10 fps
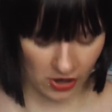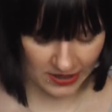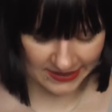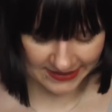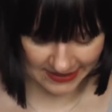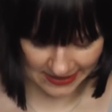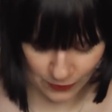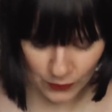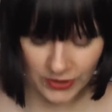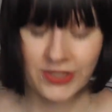honestly
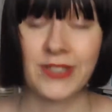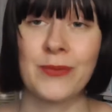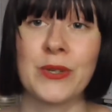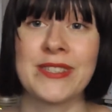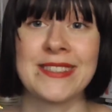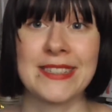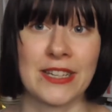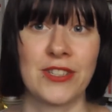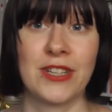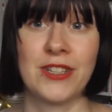was
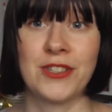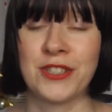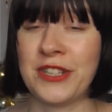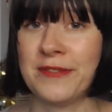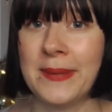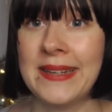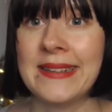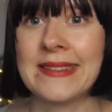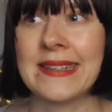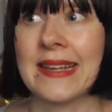such an achievement.
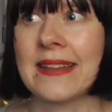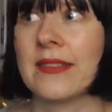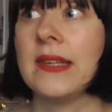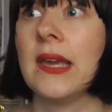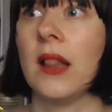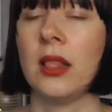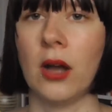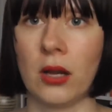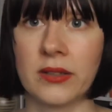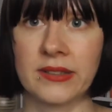It's like the
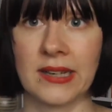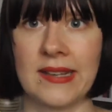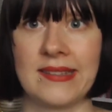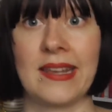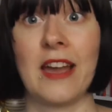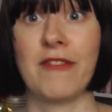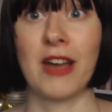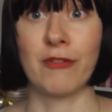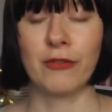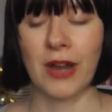longest classic I've
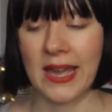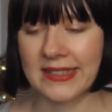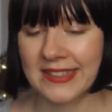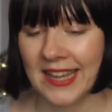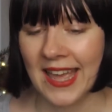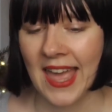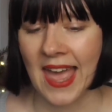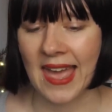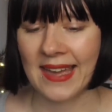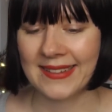ever read.
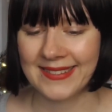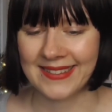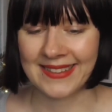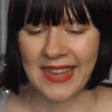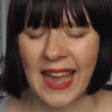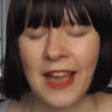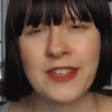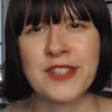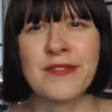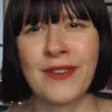And yeah, I
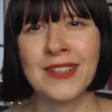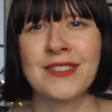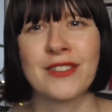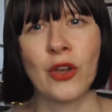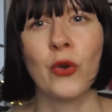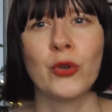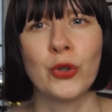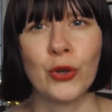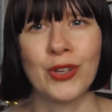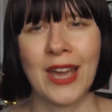just felt so
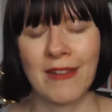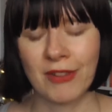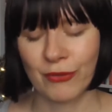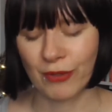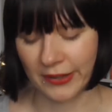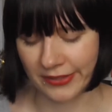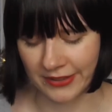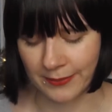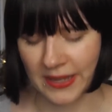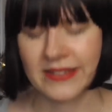good having read
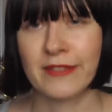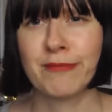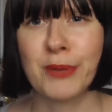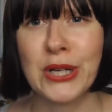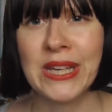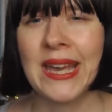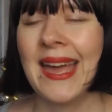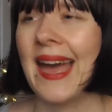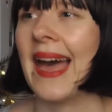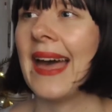this massive book.
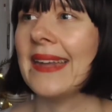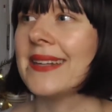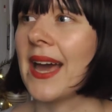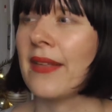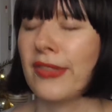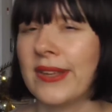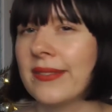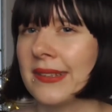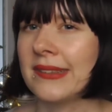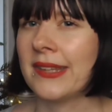And I
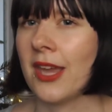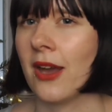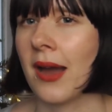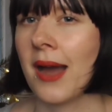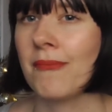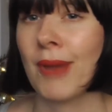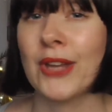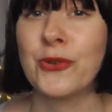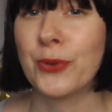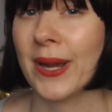think this year I
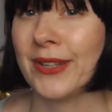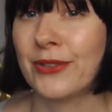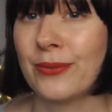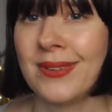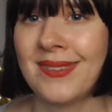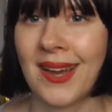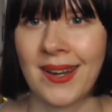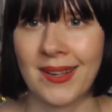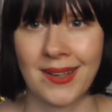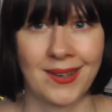might try to read
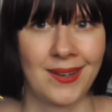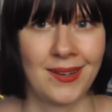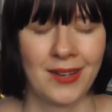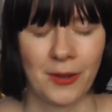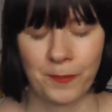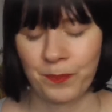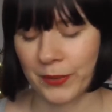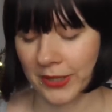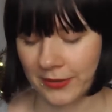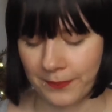Anna Karenina,
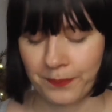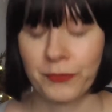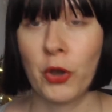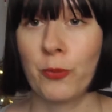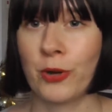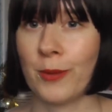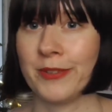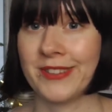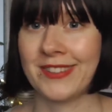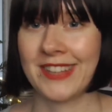but no
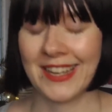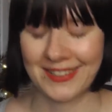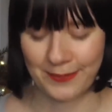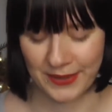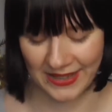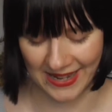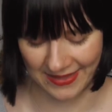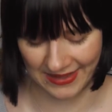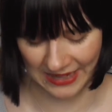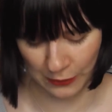promises yet, but I
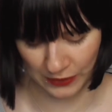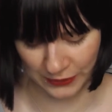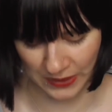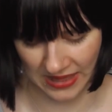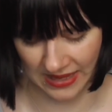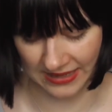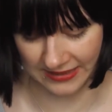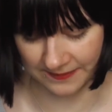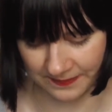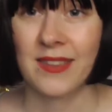think I will try
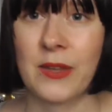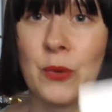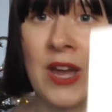that. Then we